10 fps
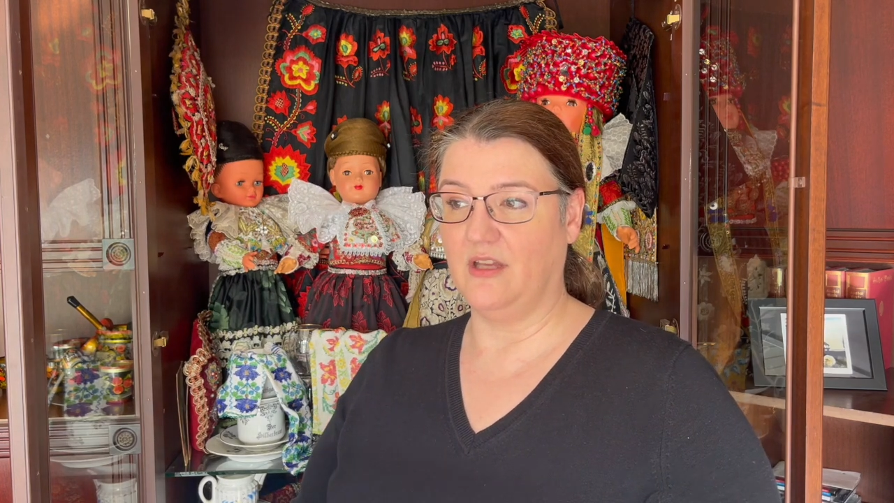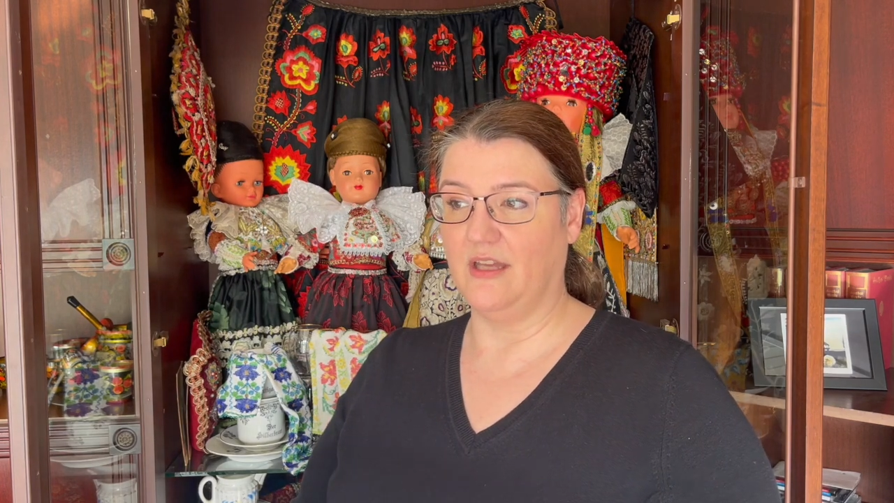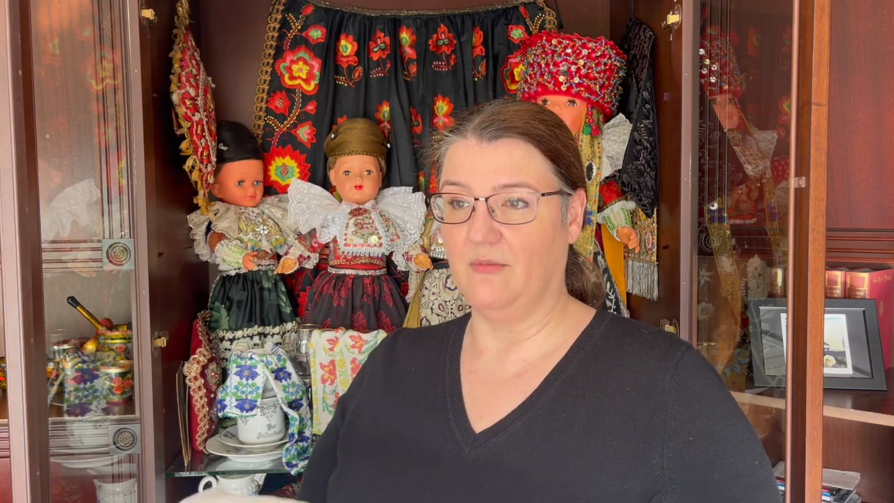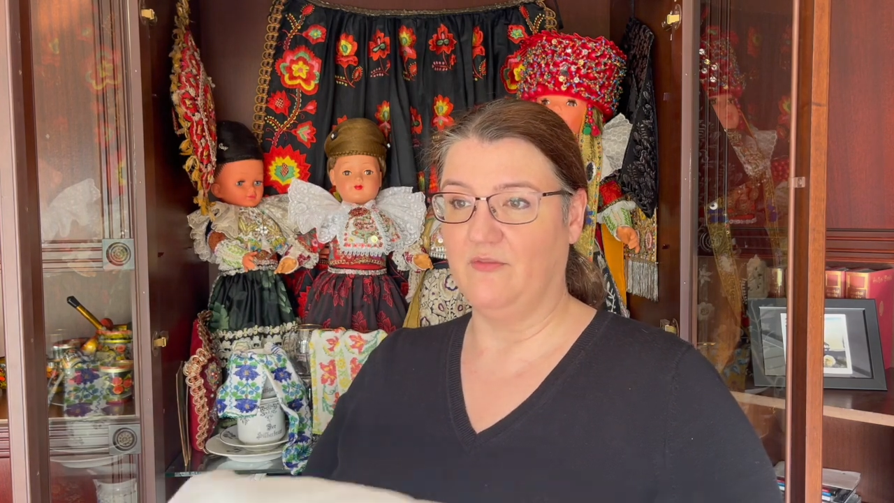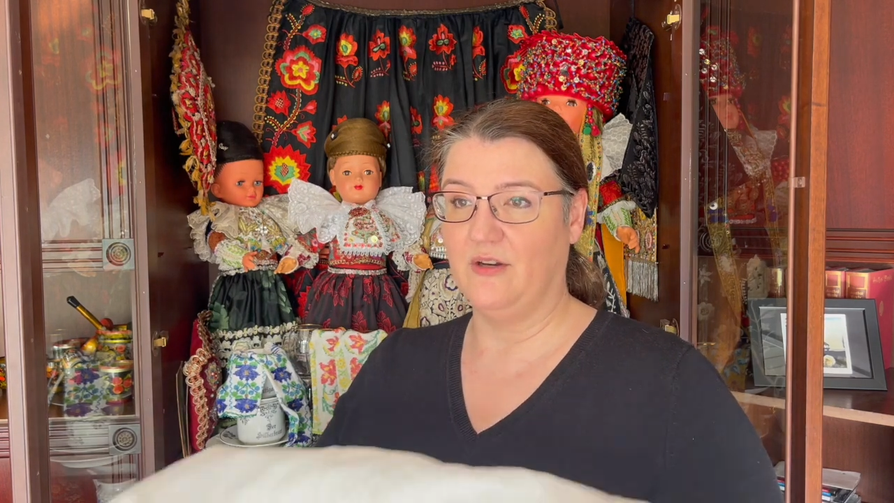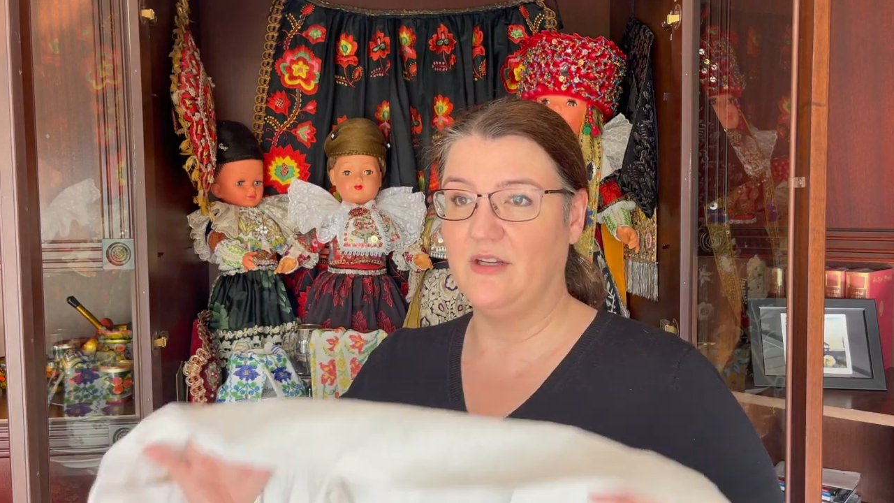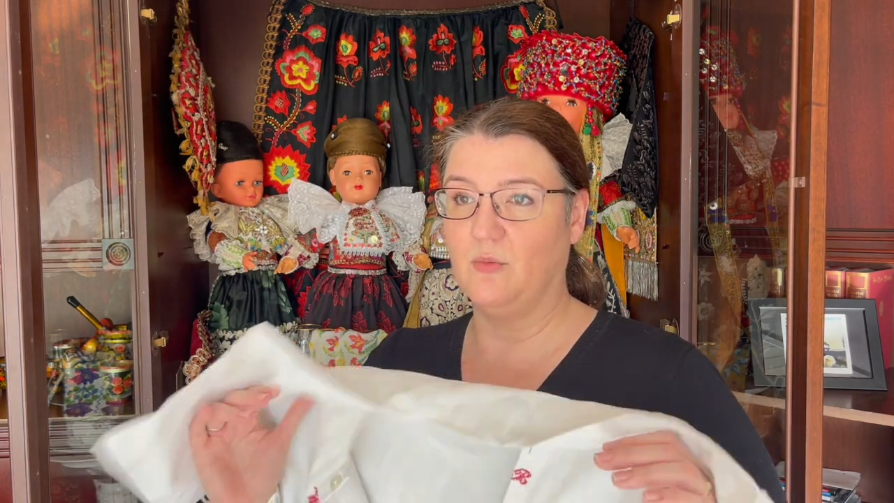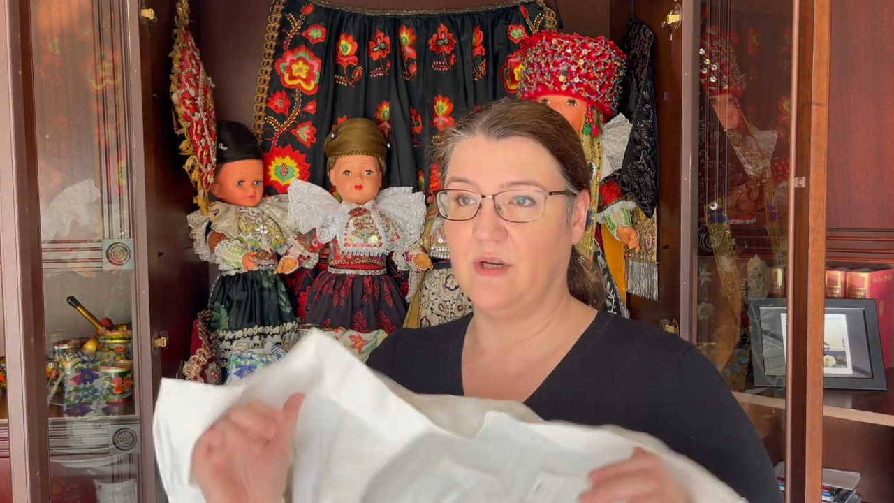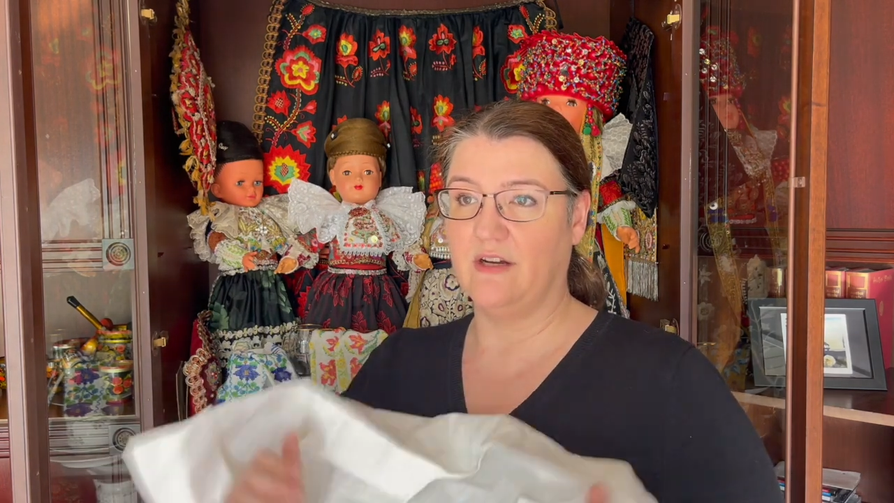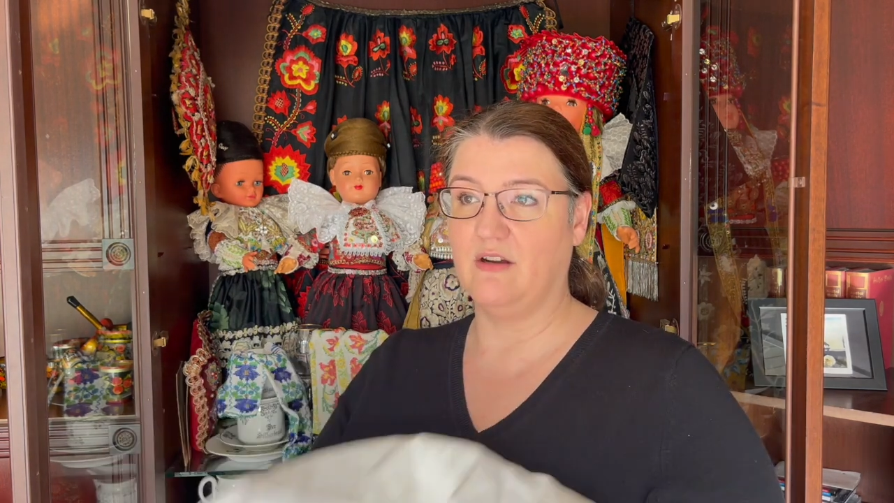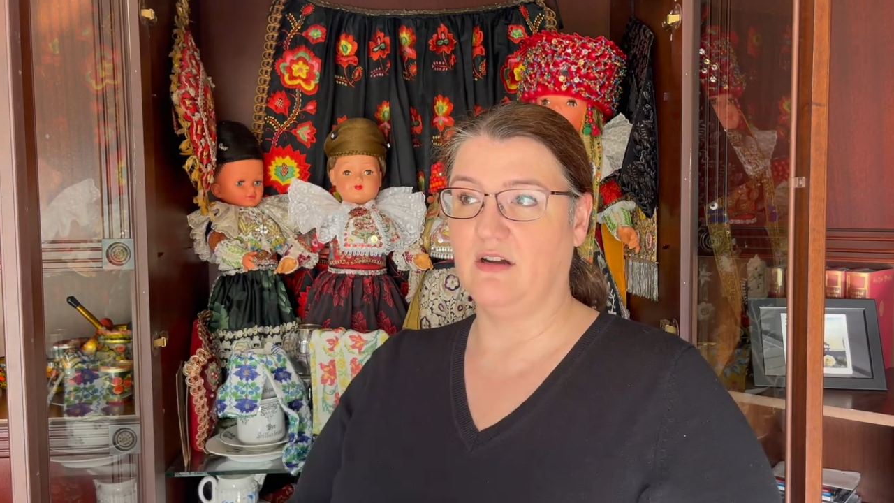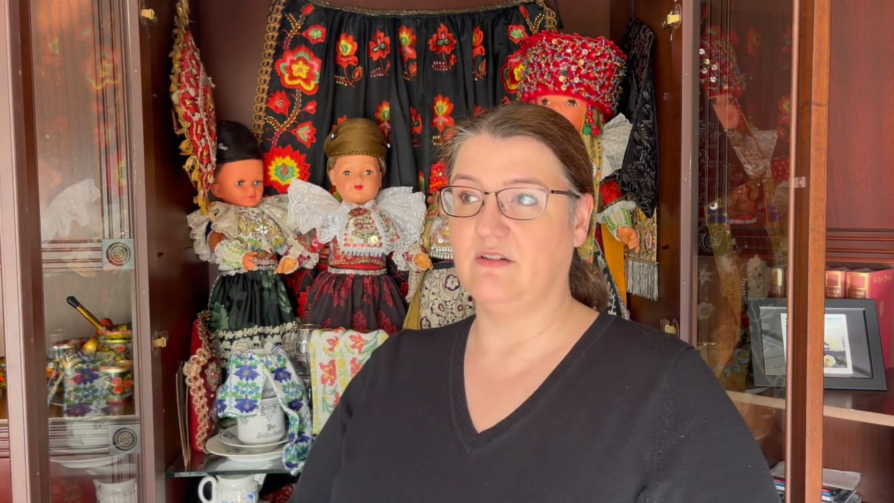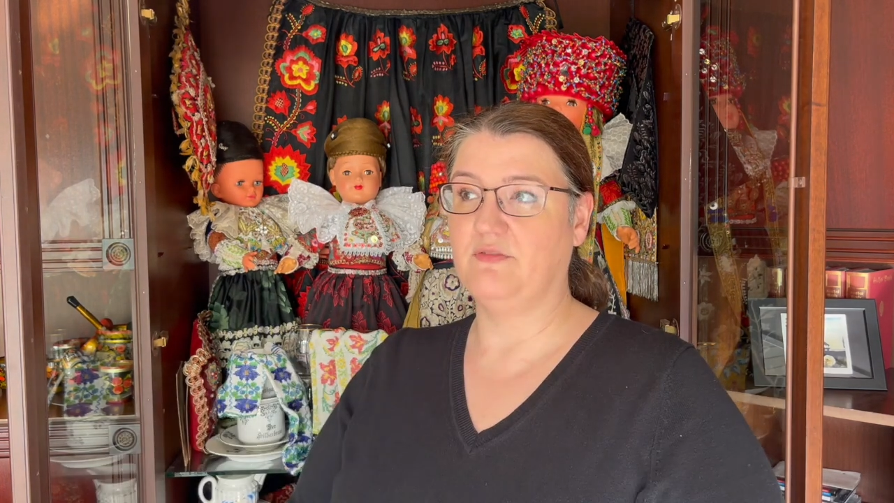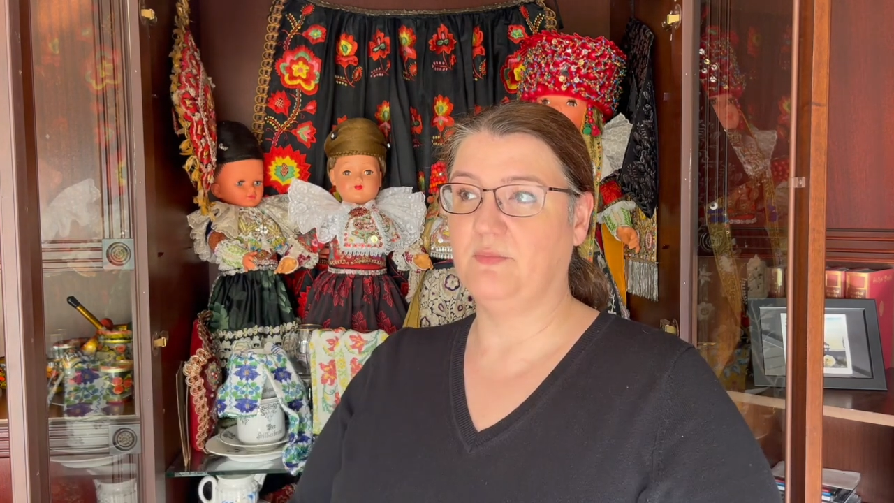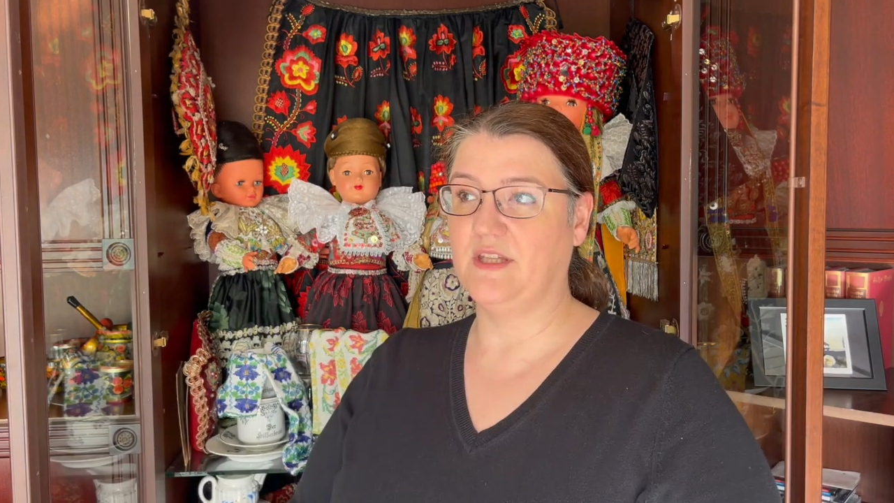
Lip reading: am very aware of